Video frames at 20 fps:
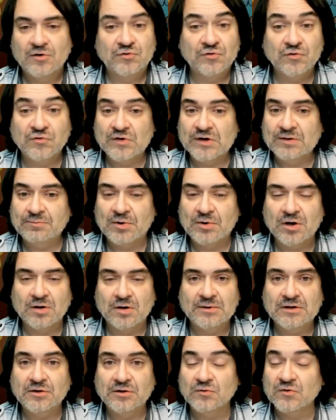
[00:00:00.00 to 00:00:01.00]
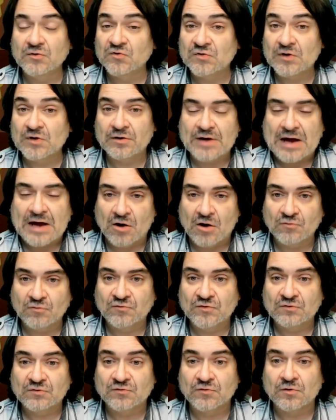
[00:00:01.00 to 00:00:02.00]
Just like Barbie, you can sell an
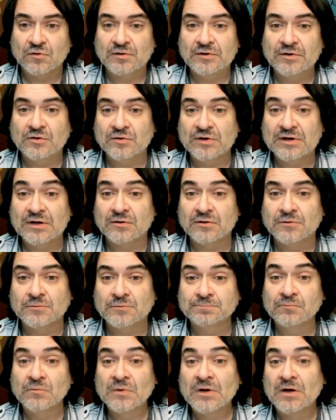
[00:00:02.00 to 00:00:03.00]
outfit for a little kiddo.